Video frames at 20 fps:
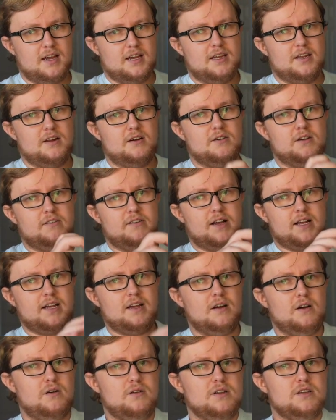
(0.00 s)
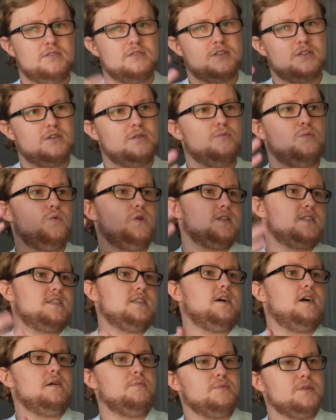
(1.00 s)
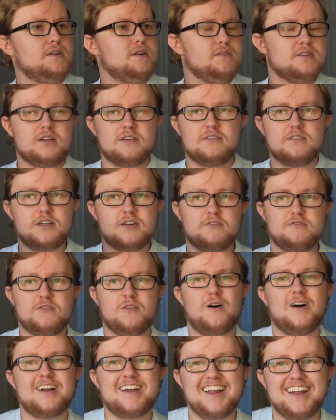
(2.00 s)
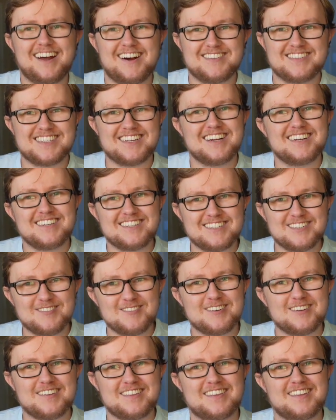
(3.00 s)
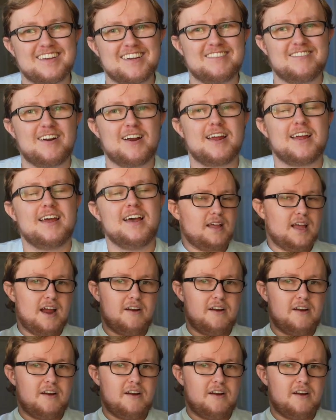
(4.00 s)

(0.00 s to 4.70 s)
You're like, yo, YouTube, what's up? You're vlogging outside, you're doing your thing, right?